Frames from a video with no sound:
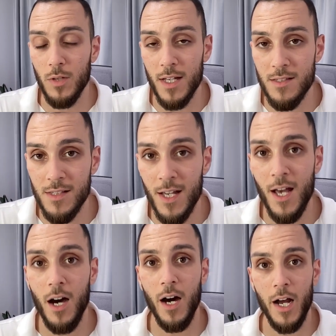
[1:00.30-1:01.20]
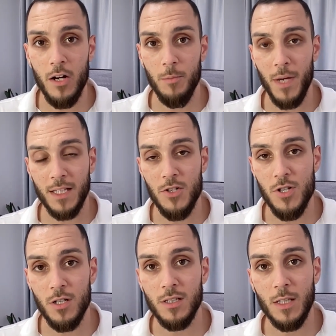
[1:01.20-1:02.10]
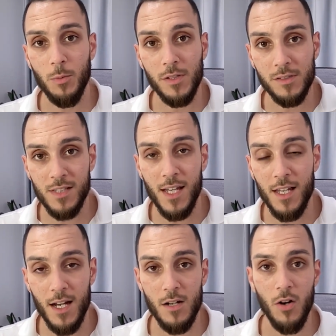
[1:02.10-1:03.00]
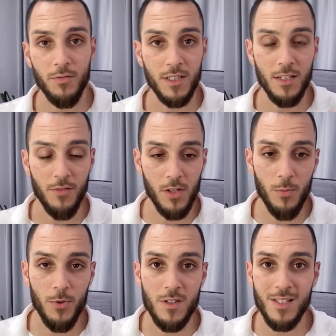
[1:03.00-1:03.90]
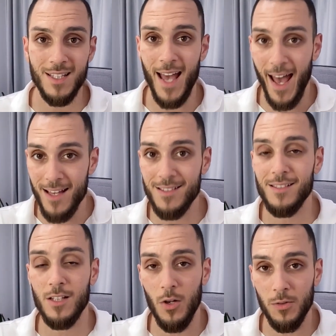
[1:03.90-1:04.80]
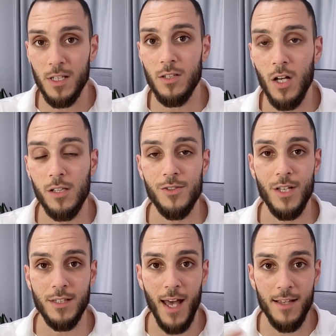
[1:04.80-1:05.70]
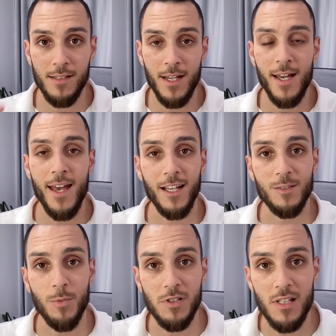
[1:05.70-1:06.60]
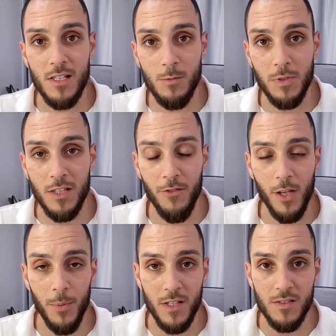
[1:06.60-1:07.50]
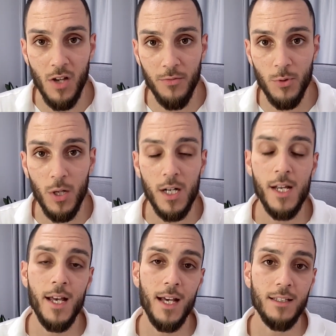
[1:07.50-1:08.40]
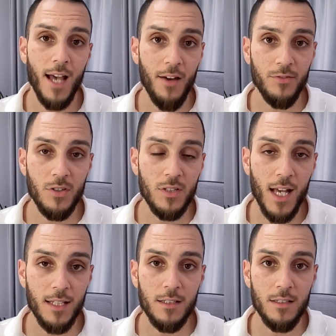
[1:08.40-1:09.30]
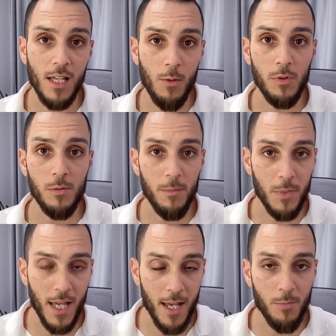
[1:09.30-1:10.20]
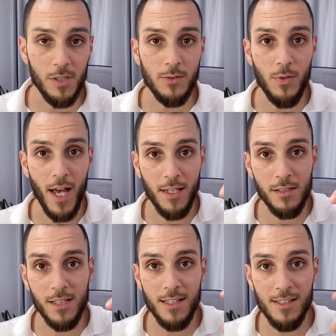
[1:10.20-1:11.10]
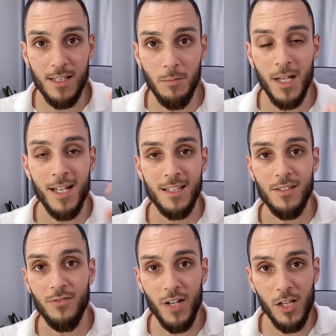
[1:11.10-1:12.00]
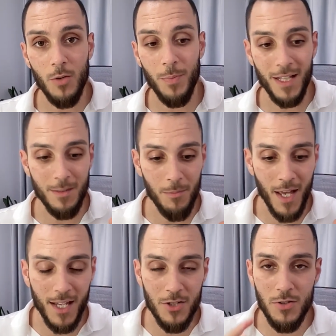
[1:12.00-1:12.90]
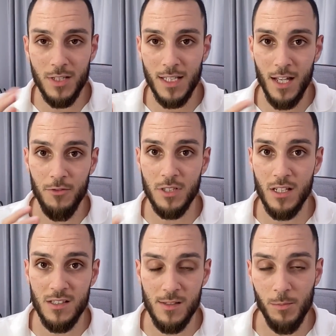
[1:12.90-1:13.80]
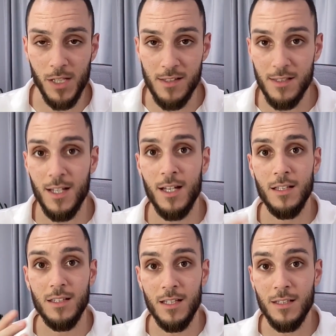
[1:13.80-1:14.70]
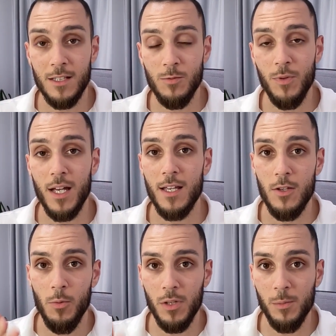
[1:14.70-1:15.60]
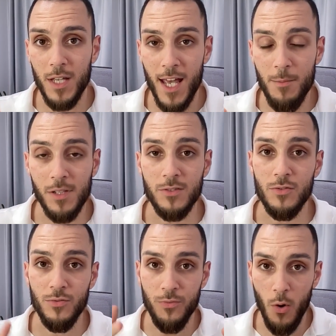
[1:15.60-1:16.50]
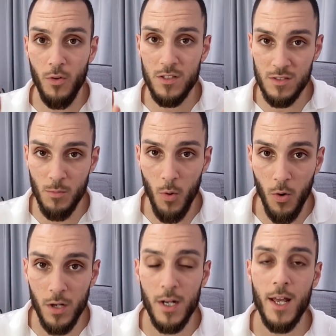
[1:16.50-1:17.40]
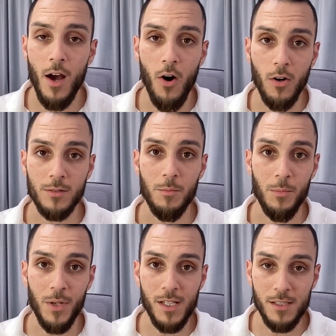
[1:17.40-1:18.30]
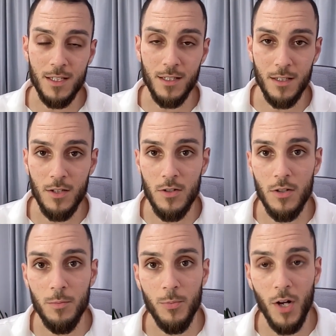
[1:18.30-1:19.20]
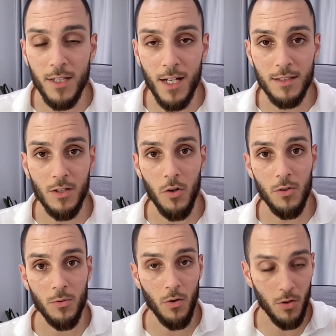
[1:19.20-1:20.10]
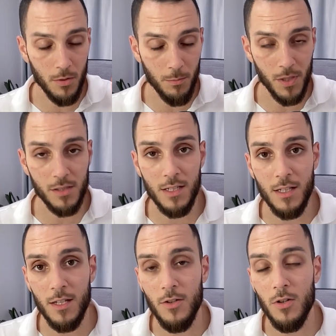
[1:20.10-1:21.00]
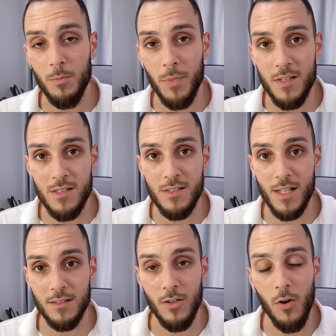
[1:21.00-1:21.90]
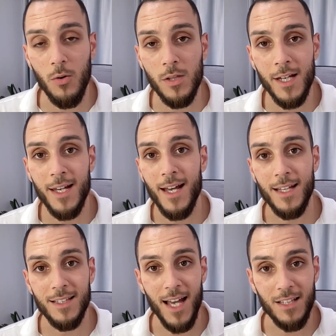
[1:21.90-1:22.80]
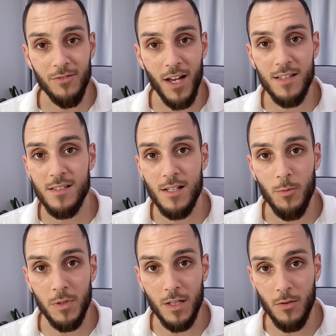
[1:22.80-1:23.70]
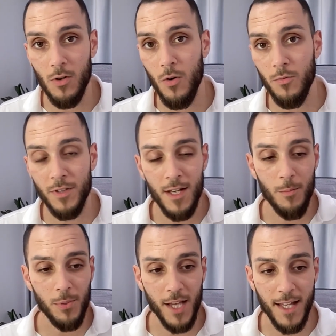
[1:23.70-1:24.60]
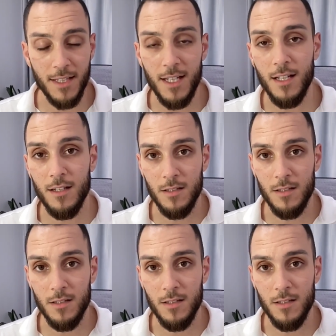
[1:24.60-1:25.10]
is hire a manager that will take care of the developers, that has coding knowledge, that has expertise with developing software, and after that they will be able to handle that team, develop, and make sure that everything is in place. In this way, you will be able to focus more on building your product or building your business as a whole, and advancing with the growth, planning,